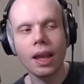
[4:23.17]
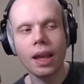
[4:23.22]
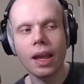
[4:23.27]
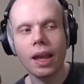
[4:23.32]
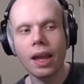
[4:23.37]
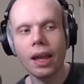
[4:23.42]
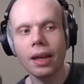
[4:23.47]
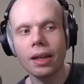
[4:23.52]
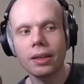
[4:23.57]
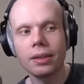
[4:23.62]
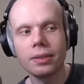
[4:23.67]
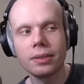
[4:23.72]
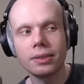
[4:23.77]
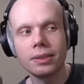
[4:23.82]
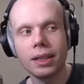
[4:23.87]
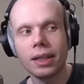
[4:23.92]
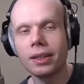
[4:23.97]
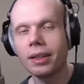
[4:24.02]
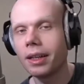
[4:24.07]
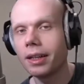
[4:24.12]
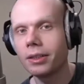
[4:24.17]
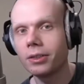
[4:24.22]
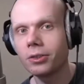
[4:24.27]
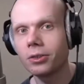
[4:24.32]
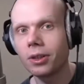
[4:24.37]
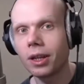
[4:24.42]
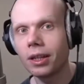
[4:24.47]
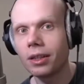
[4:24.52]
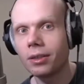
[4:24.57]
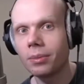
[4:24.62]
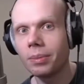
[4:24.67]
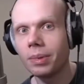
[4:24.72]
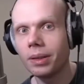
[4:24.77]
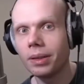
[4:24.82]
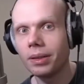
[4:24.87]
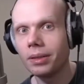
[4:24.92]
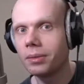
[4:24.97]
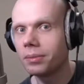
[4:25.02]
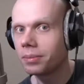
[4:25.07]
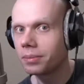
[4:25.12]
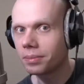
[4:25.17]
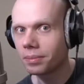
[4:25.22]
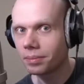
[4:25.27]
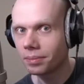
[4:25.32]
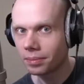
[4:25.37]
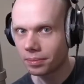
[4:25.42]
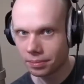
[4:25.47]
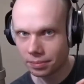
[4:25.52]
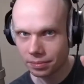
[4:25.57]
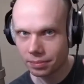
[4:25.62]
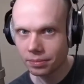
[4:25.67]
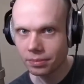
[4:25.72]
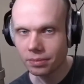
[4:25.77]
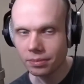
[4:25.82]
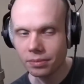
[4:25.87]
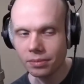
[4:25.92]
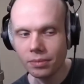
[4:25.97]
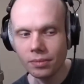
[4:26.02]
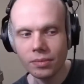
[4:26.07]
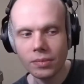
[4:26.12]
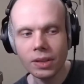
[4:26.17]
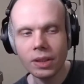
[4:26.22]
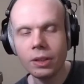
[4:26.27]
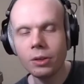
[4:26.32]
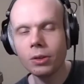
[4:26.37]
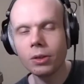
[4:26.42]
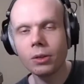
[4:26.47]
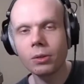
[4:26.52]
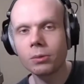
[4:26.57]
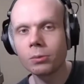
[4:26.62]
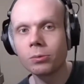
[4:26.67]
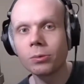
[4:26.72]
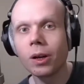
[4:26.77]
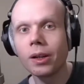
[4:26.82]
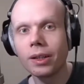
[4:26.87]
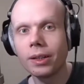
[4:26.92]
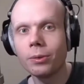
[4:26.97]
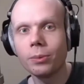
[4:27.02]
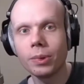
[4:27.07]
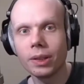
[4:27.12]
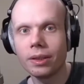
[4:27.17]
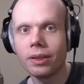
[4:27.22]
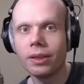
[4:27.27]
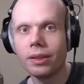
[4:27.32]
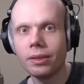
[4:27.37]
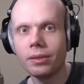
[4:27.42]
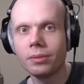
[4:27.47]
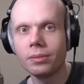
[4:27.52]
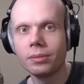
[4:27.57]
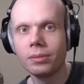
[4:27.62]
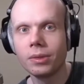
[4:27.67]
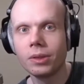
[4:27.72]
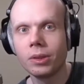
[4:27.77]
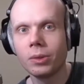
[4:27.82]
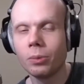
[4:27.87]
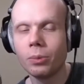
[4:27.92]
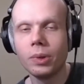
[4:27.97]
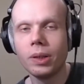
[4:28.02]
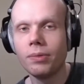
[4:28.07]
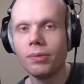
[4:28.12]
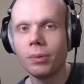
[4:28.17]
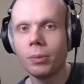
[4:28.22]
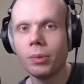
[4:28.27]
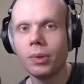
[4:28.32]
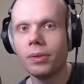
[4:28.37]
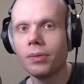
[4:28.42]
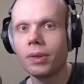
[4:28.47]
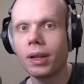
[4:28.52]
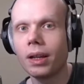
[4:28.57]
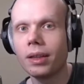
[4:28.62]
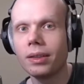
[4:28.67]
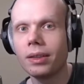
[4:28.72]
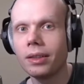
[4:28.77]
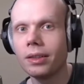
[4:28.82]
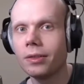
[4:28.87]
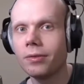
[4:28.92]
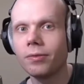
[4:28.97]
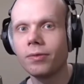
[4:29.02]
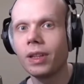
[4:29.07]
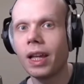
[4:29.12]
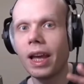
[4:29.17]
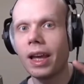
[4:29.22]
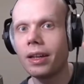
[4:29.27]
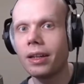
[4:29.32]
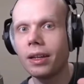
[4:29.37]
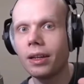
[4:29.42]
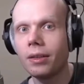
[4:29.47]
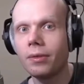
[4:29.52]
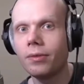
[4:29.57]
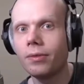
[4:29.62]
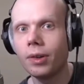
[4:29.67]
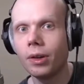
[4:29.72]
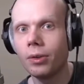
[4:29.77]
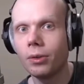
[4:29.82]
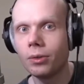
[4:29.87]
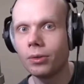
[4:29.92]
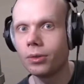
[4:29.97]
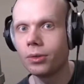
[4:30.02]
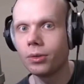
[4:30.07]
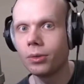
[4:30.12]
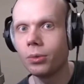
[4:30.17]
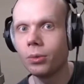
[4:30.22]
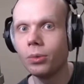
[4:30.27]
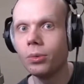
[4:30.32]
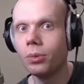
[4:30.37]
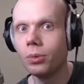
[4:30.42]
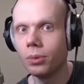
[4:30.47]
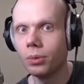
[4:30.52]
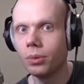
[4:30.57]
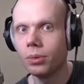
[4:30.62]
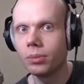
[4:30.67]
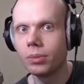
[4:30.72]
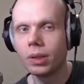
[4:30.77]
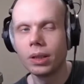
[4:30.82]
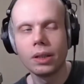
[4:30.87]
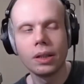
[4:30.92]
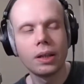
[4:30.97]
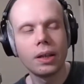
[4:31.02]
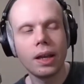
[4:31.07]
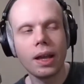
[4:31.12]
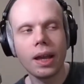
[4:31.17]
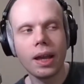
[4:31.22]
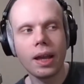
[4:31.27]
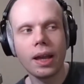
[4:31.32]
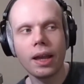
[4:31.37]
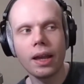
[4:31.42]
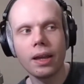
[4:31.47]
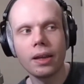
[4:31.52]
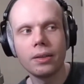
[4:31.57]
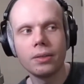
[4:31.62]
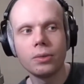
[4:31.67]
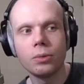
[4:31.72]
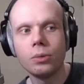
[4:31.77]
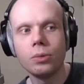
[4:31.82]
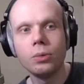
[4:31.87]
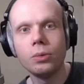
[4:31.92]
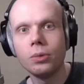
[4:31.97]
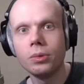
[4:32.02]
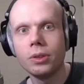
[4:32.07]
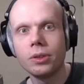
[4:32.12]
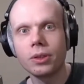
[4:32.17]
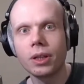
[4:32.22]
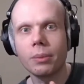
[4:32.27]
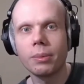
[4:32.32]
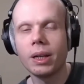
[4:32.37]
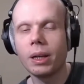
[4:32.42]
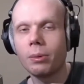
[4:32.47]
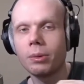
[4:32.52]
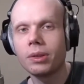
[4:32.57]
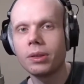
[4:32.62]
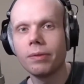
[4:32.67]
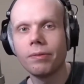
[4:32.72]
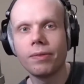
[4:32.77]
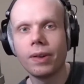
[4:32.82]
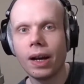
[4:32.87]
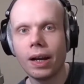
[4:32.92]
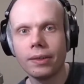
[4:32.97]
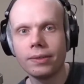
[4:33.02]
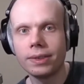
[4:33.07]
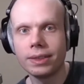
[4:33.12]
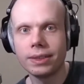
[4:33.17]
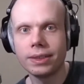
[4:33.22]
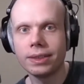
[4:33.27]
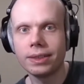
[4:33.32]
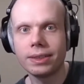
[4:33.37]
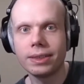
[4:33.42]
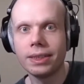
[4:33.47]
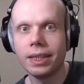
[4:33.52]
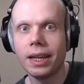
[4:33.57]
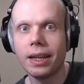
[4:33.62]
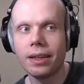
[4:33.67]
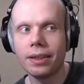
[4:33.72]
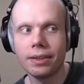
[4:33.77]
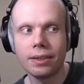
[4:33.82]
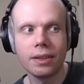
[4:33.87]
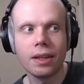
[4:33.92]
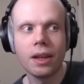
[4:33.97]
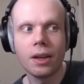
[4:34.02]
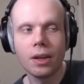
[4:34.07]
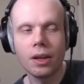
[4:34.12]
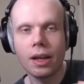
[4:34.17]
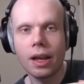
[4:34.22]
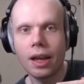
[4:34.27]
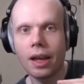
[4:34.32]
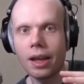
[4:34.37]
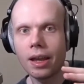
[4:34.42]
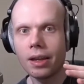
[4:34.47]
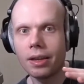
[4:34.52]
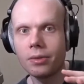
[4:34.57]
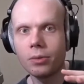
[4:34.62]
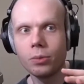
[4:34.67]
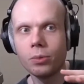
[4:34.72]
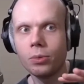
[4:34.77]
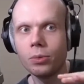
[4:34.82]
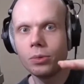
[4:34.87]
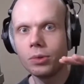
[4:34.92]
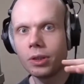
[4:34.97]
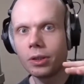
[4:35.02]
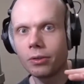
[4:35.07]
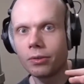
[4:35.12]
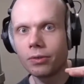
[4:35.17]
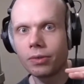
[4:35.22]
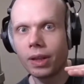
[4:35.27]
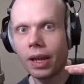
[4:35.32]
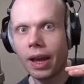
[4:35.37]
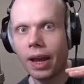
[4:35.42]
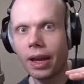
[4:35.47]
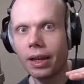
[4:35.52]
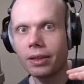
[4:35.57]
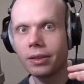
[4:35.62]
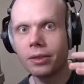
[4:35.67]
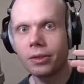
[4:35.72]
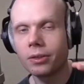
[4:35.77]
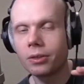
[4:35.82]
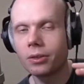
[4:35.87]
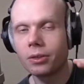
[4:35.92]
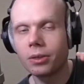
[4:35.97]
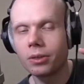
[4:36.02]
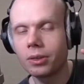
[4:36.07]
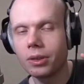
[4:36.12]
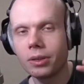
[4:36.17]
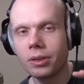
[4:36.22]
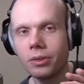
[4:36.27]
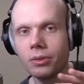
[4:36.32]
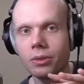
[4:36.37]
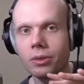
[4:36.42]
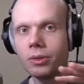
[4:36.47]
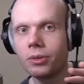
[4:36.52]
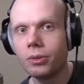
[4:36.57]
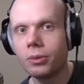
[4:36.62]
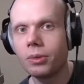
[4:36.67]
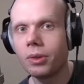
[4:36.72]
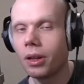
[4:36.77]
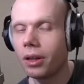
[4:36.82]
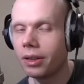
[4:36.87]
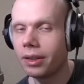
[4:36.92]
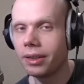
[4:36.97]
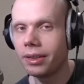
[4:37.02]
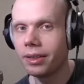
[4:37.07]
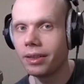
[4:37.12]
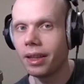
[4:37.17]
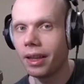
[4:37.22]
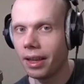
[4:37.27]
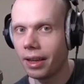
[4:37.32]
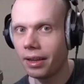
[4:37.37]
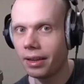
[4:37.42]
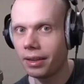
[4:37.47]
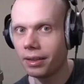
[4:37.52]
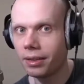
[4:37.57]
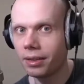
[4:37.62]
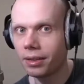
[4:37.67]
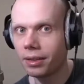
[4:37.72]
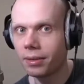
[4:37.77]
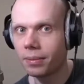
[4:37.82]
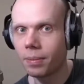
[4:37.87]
And Sennheiser has been, running with it. We've got these flat headphones. And they're coming out with the 560S, and they're flat. They're doing all these things.